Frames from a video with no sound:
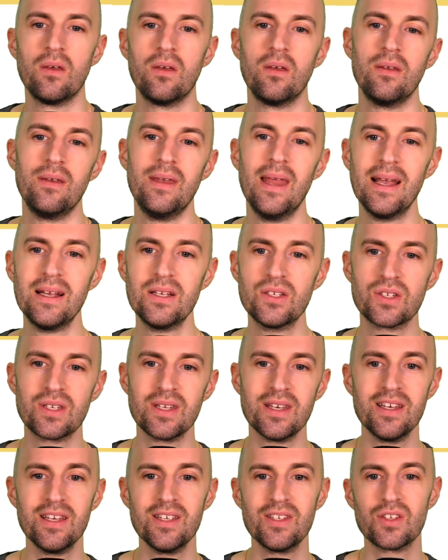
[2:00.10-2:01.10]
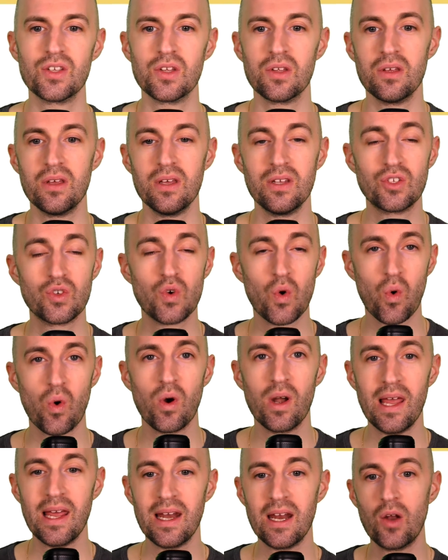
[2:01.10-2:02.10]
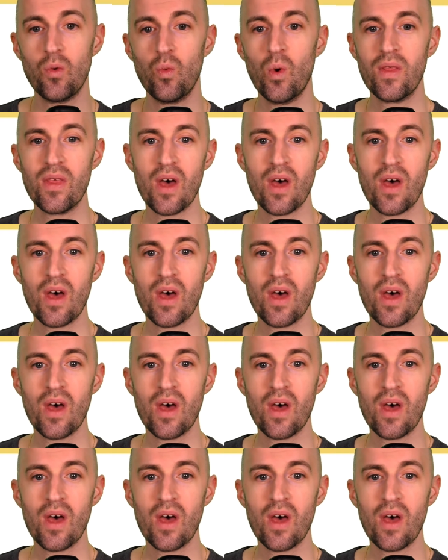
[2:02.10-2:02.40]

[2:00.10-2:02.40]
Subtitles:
Next is it's correlated with